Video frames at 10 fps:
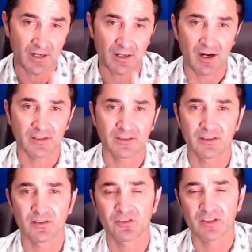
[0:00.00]

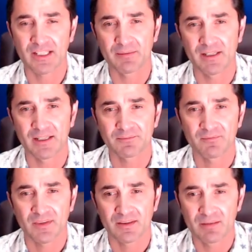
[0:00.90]
articles claim that
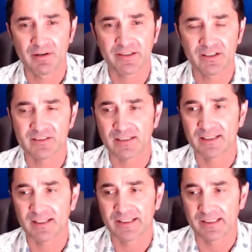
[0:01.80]
the Americans are
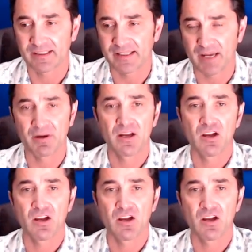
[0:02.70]
telling them